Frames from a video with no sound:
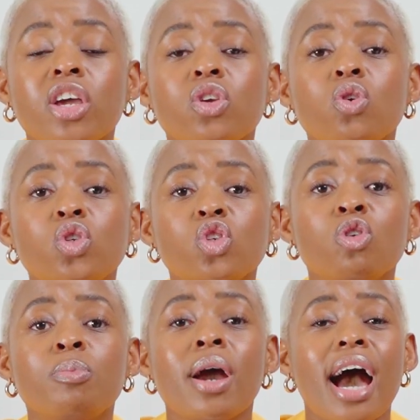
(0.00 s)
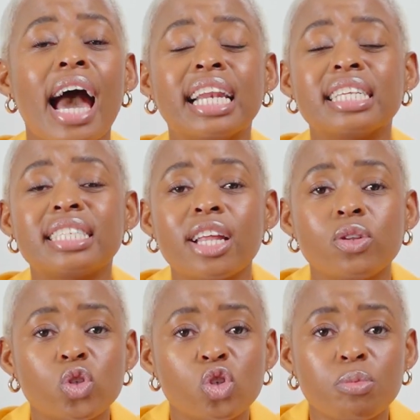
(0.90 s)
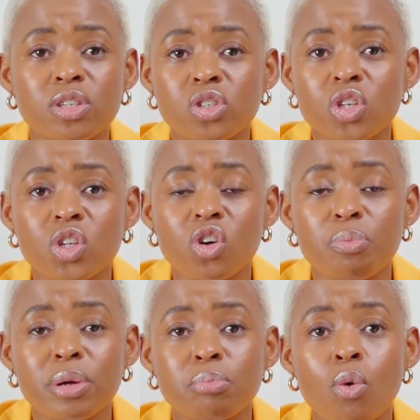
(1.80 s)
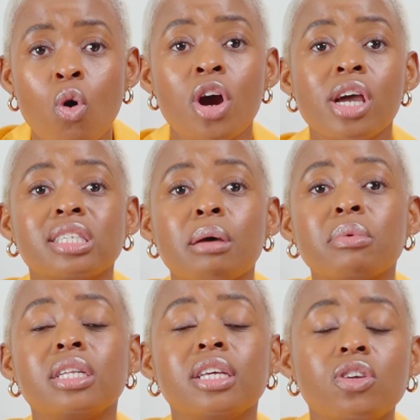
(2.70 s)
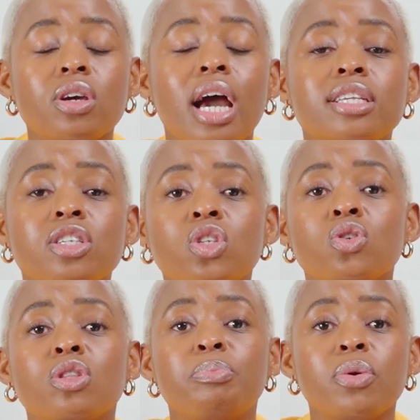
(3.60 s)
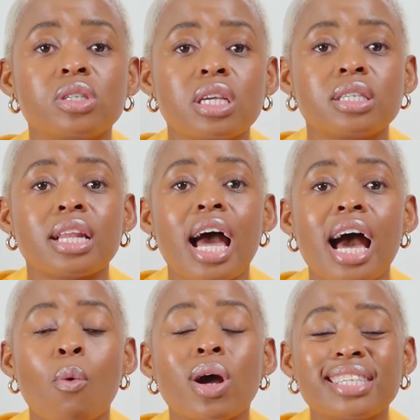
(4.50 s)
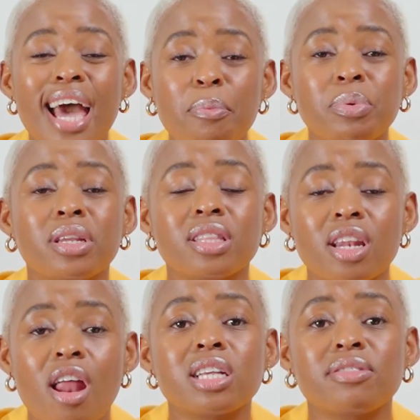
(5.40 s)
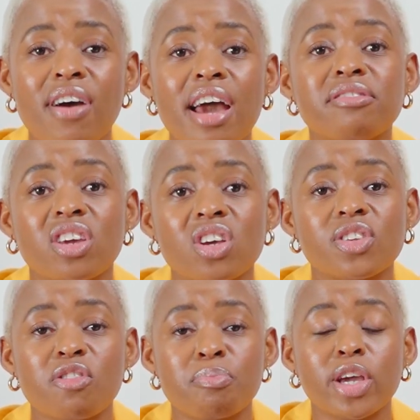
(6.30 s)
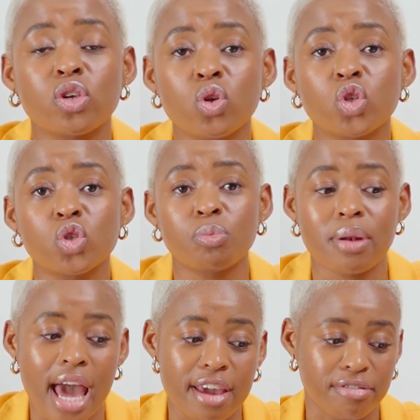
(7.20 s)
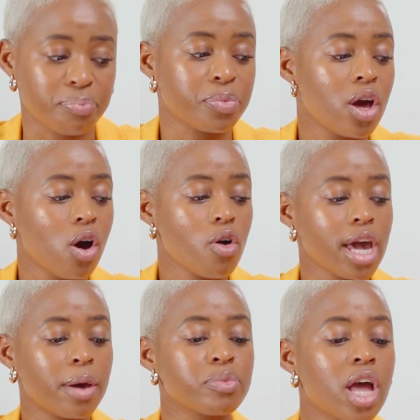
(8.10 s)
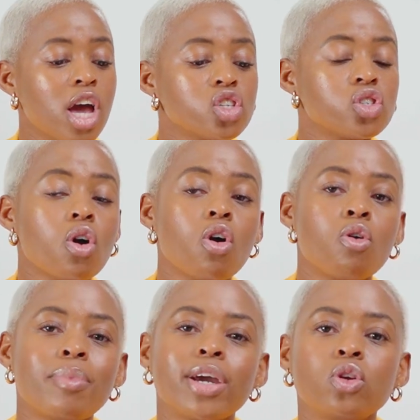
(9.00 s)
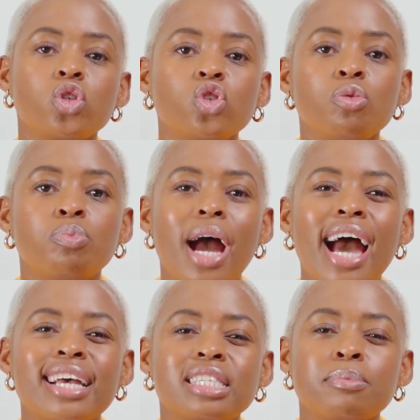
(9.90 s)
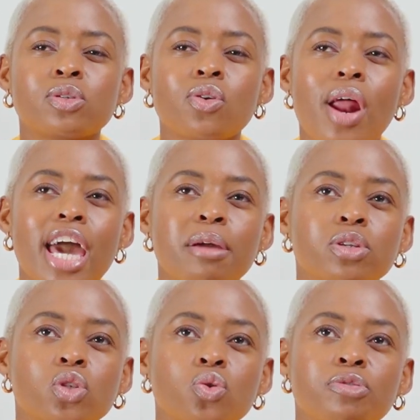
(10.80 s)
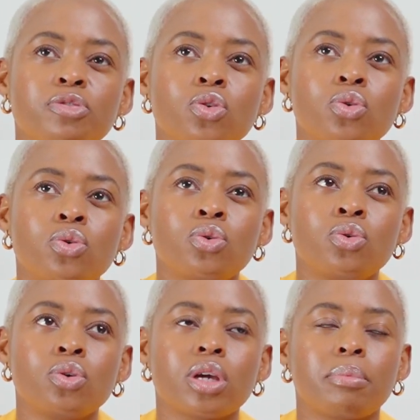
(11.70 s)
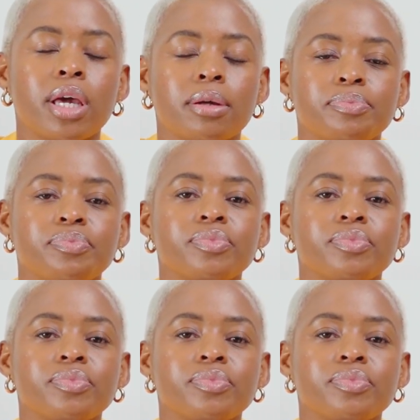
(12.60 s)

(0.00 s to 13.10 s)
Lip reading: YouTube. I understand YouTube Studio a bit more. So I'm going to take you guys into the process and what's happened in the last 5 years of my YouTube life. Okay, so my YouTube, I subscribed to a few, come on.